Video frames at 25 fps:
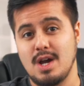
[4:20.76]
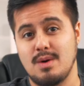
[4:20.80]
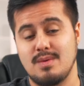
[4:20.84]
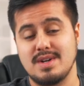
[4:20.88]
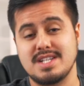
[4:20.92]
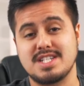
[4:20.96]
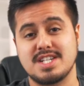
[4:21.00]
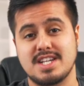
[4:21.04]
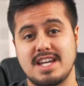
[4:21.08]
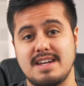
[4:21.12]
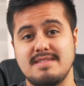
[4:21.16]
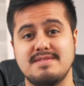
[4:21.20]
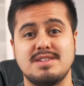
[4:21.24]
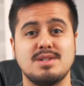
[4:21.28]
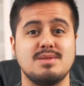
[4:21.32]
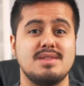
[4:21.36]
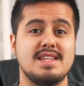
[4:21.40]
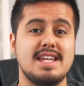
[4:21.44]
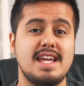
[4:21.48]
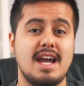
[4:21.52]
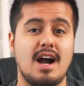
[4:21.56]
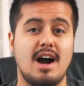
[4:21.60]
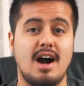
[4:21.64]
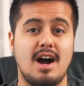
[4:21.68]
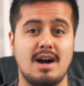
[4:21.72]
which gives you
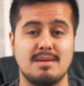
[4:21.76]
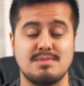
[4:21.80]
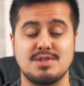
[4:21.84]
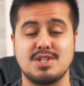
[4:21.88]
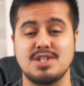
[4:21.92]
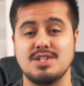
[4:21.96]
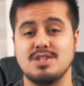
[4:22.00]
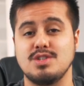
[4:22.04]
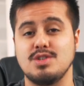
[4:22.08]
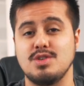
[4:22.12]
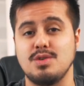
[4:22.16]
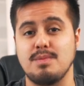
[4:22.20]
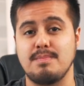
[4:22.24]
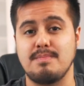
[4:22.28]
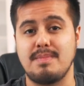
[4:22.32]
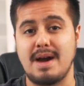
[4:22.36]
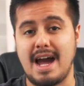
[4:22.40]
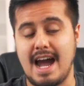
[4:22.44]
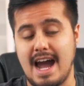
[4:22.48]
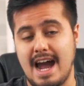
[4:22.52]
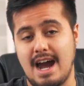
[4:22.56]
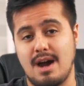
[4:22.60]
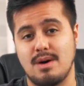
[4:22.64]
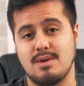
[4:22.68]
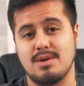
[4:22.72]
the option to
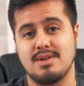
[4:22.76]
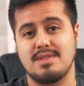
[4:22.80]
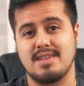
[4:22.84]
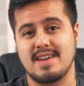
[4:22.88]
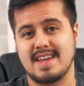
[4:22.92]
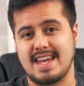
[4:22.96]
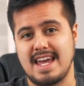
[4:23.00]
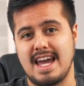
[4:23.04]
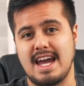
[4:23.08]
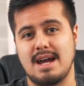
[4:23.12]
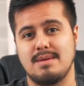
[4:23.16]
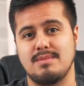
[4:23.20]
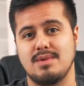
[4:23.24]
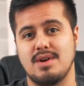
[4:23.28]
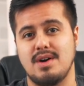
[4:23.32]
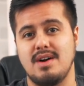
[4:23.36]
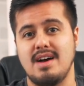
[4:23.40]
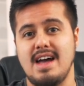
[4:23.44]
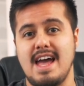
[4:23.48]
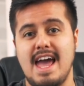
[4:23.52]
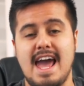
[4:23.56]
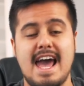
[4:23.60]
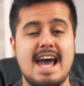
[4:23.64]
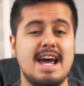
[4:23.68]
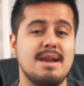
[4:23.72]
power the camera
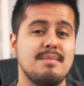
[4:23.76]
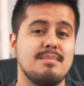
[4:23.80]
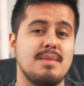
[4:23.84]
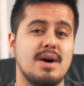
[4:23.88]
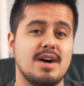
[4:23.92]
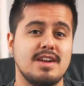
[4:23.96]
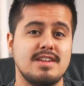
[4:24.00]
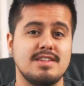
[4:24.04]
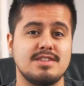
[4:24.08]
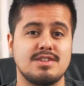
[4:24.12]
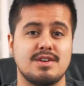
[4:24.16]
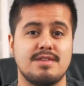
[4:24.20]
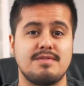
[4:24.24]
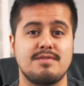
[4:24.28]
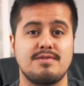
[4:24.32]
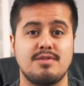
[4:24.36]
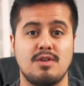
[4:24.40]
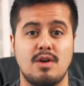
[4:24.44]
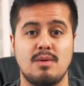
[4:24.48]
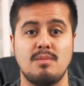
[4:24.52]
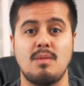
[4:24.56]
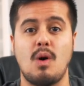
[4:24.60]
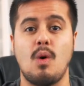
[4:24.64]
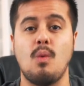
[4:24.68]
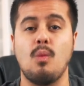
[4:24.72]
and monitor
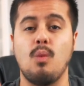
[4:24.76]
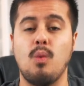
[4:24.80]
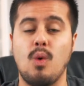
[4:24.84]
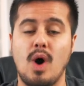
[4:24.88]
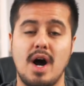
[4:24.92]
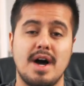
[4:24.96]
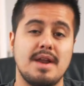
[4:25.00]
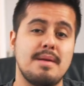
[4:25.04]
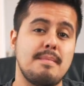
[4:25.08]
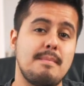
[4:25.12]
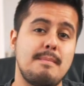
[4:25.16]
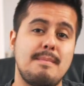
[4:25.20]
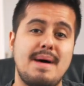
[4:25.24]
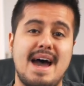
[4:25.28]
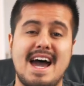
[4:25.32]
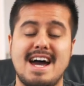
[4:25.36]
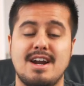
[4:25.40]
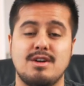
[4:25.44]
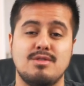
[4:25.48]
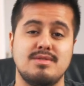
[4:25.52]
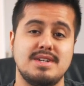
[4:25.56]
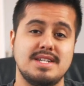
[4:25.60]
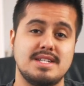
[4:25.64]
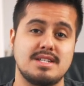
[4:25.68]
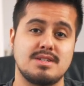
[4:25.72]
from one
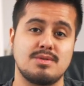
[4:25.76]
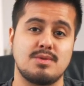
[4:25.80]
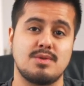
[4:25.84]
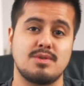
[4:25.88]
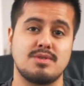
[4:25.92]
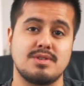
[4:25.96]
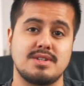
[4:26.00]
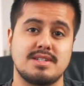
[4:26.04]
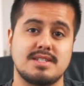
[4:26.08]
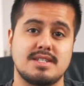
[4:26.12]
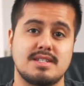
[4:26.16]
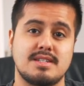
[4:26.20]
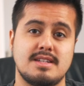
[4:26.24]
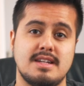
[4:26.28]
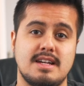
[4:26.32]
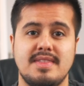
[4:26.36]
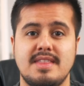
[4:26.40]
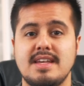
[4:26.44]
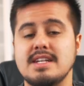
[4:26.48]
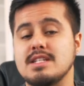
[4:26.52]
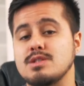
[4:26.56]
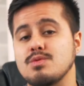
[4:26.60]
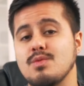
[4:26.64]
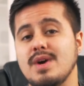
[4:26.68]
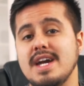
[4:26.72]
battery source.
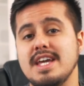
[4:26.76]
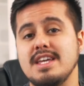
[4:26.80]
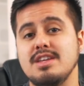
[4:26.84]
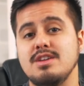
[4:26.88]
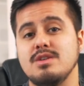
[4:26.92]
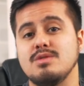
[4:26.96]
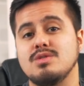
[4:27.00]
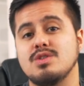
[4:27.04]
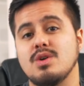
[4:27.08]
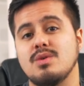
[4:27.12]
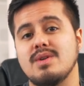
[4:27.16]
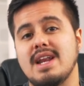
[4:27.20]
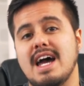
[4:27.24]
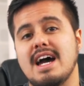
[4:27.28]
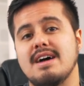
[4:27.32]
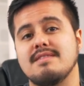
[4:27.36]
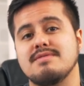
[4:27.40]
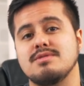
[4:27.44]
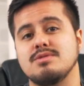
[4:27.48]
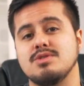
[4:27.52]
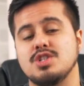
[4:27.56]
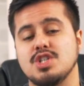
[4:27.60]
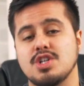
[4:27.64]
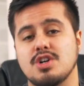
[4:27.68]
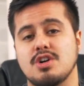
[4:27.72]
This way, you don't have
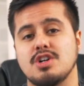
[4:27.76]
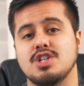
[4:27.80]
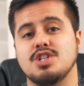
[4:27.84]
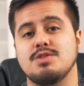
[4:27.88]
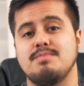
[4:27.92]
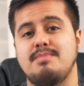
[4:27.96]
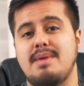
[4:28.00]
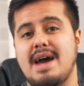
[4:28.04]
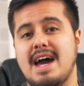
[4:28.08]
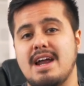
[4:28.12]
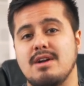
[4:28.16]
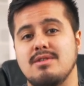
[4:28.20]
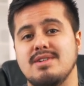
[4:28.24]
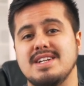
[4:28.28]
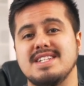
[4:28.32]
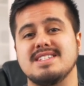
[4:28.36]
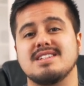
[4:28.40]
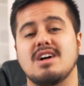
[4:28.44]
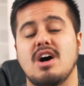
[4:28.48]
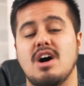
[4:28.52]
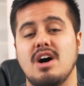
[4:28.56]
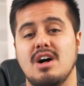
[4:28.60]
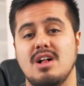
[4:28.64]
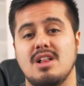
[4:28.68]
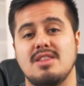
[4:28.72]
to charge batteries
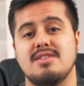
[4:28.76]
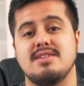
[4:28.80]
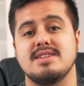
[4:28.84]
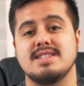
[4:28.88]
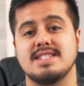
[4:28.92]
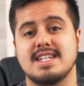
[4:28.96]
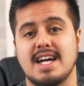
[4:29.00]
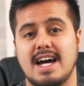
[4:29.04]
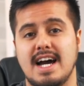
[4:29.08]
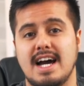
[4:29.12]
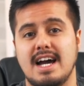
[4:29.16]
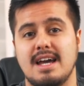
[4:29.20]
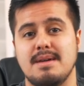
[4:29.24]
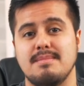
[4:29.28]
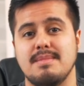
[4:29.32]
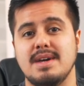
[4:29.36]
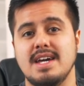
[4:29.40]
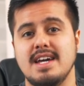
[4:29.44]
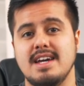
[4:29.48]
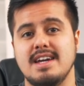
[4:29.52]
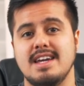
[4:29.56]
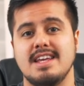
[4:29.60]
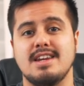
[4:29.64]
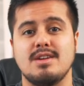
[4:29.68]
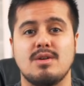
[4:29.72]
all the time.
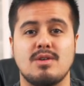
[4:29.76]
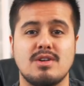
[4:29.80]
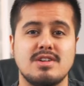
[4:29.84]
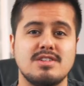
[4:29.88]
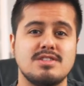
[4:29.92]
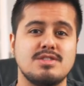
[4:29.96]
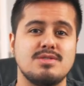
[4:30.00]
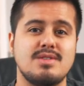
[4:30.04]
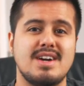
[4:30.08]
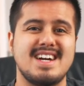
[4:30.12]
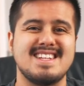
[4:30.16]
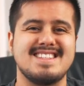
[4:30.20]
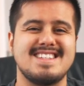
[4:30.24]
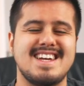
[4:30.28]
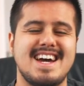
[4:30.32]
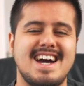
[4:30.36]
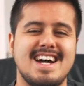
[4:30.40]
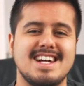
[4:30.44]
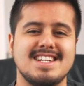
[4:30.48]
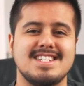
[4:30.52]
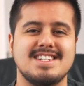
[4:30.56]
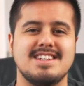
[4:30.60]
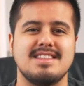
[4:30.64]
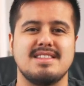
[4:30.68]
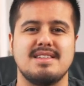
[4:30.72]
In order to
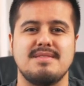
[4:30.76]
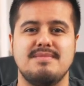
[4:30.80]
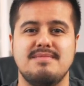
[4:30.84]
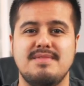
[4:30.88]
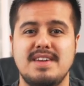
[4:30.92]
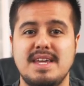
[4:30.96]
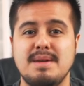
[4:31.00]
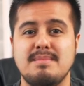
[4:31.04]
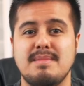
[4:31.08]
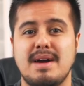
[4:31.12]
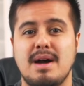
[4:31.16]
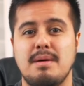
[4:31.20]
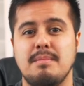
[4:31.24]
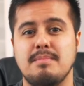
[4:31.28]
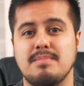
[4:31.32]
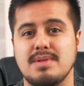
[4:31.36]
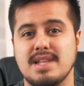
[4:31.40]
attach the V-mount